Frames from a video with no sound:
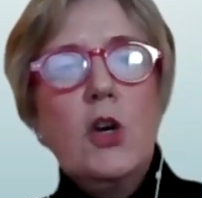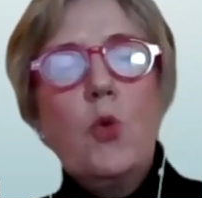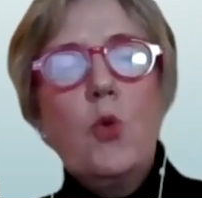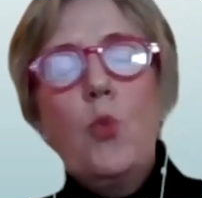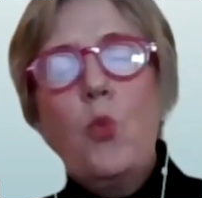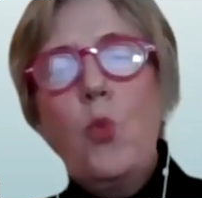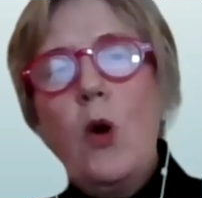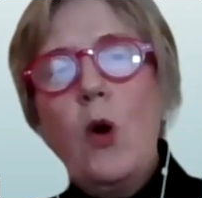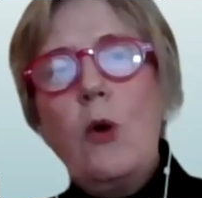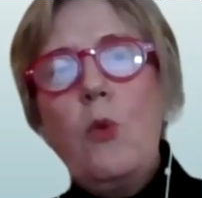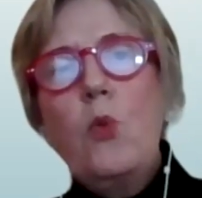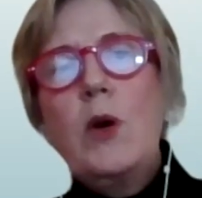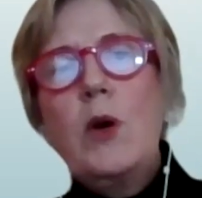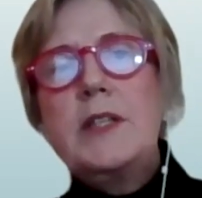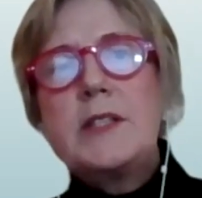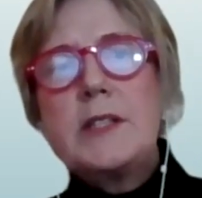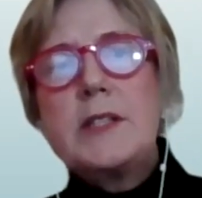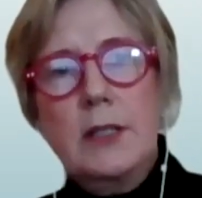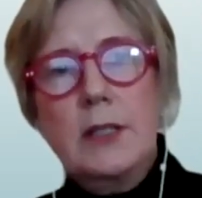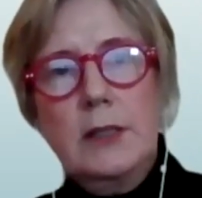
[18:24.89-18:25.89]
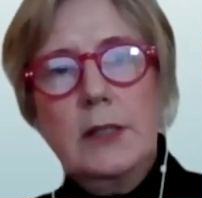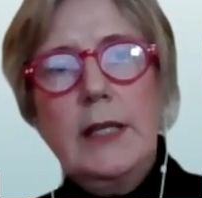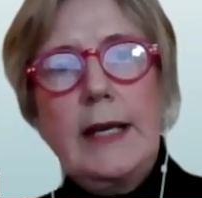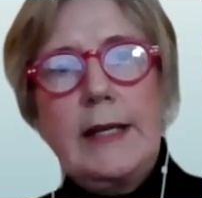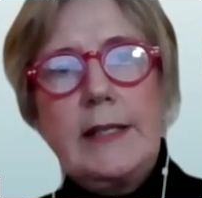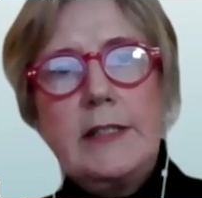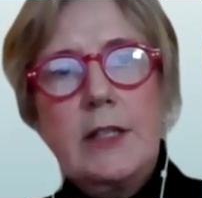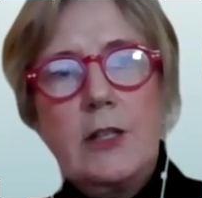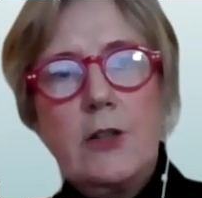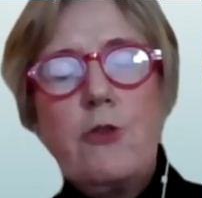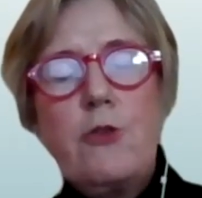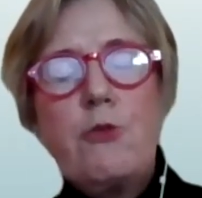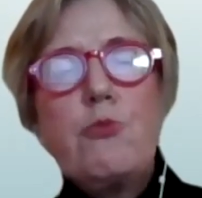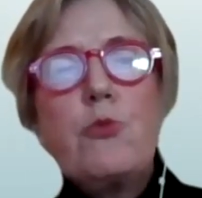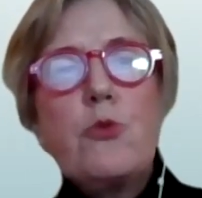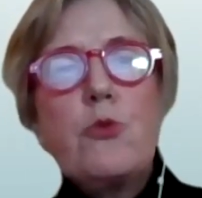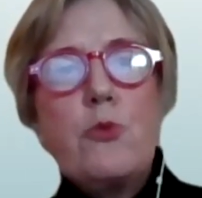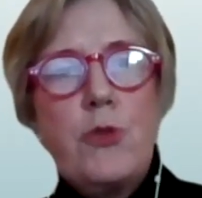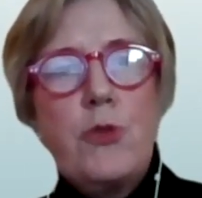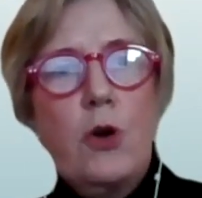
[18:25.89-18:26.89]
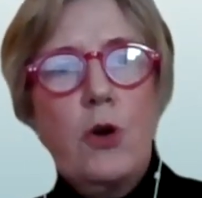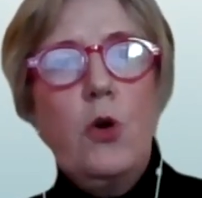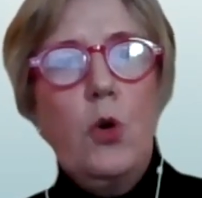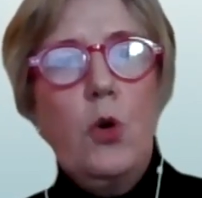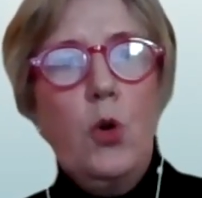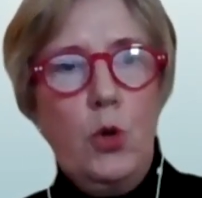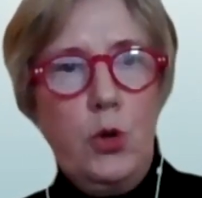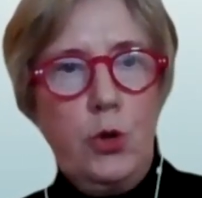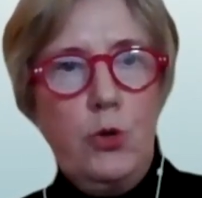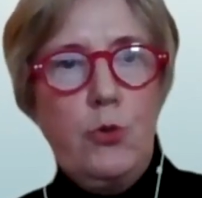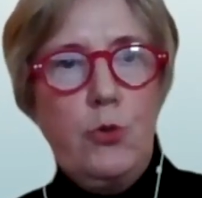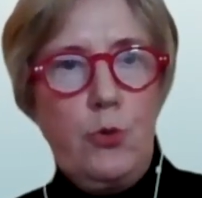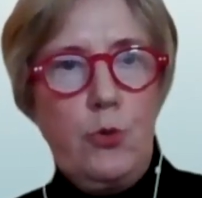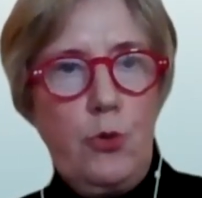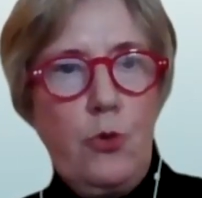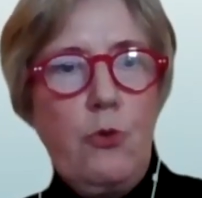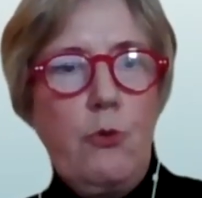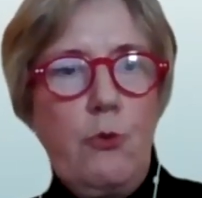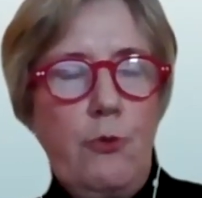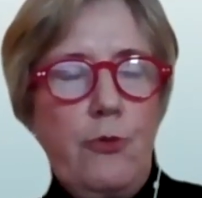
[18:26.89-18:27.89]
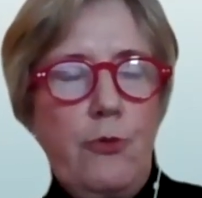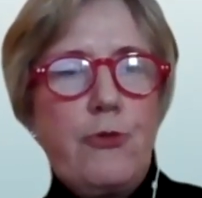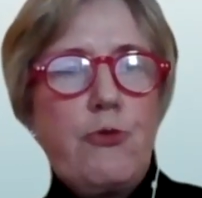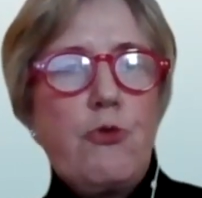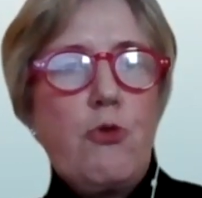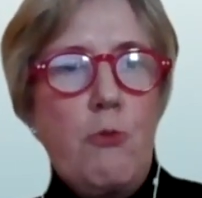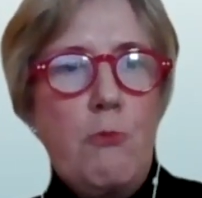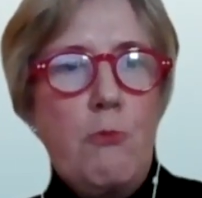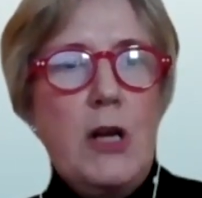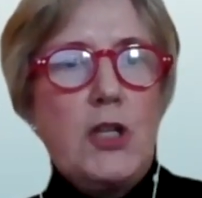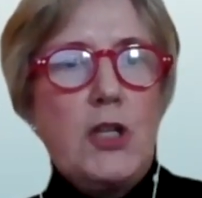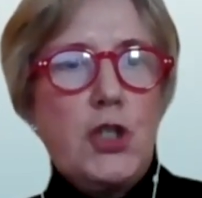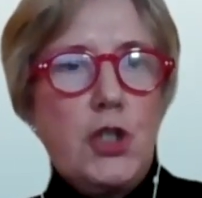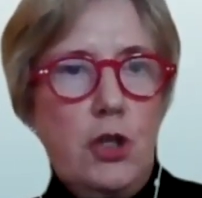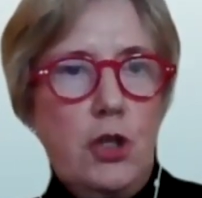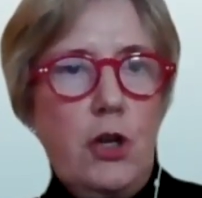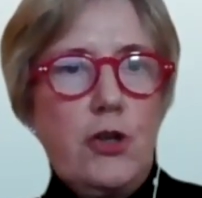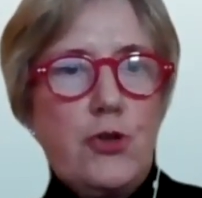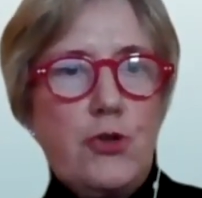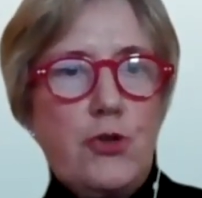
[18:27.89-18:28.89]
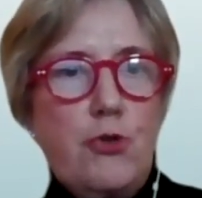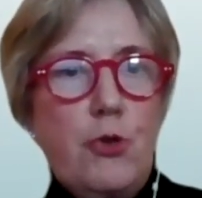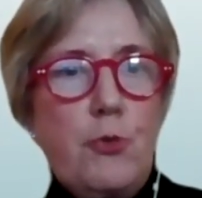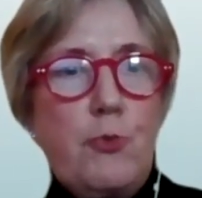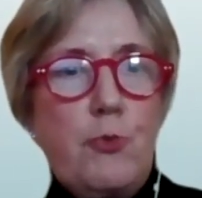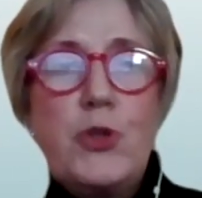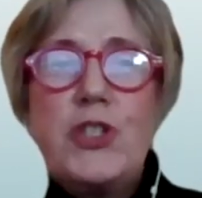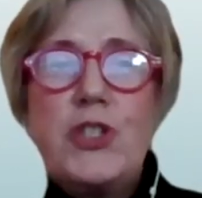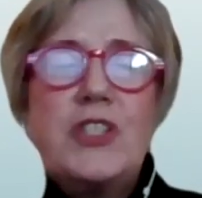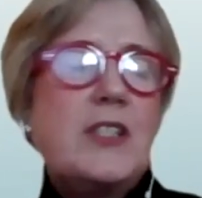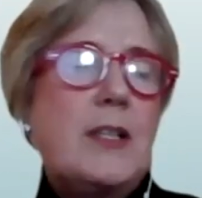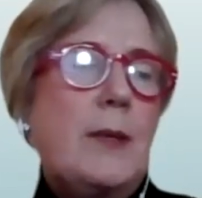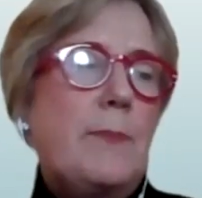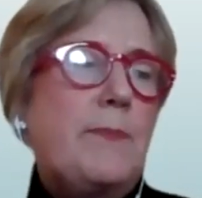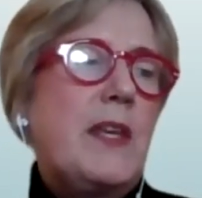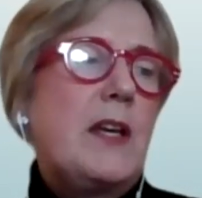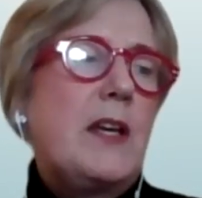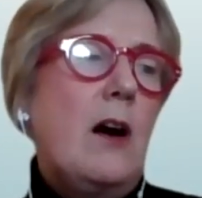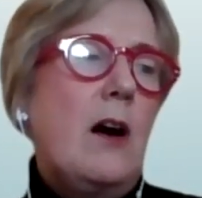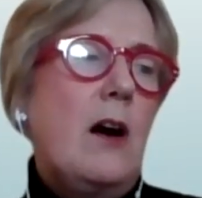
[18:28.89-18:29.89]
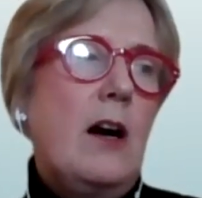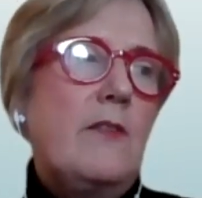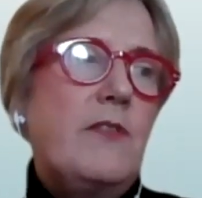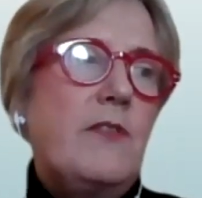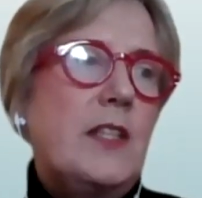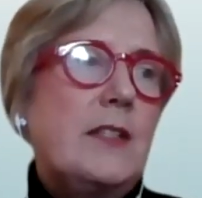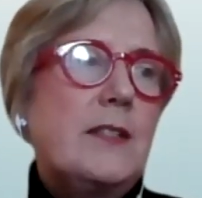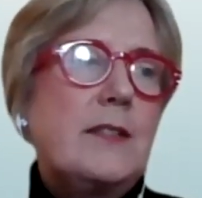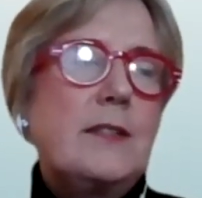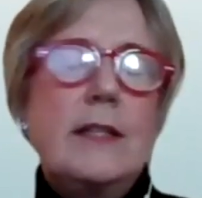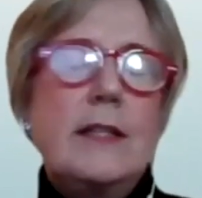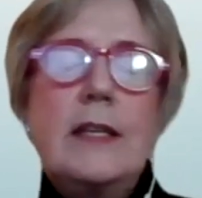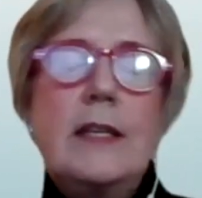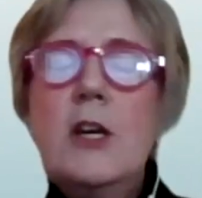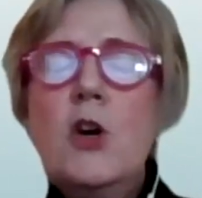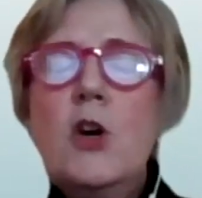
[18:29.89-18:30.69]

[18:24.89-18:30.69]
what was collected through a much larger group, which is something obviously